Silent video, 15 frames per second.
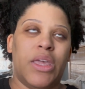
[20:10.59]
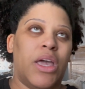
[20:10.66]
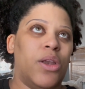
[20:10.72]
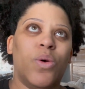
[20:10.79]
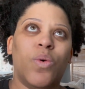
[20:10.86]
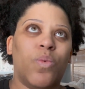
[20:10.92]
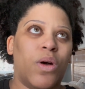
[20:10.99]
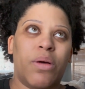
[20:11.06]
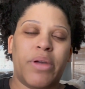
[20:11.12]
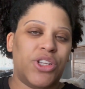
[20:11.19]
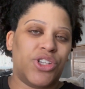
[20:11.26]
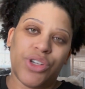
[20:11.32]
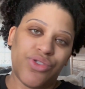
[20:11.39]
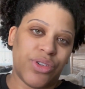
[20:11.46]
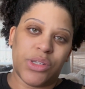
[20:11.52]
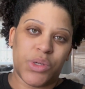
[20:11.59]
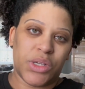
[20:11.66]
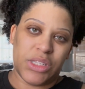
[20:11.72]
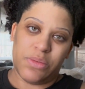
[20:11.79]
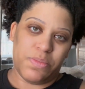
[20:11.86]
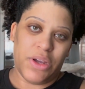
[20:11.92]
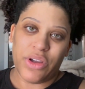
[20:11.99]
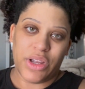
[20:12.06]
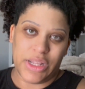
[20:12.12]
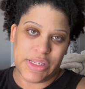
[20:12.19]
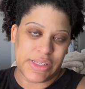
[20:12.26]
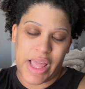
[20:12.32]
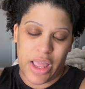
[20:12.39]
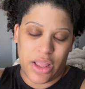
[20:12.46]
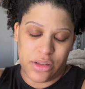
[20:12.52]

I don't want my children to experience that.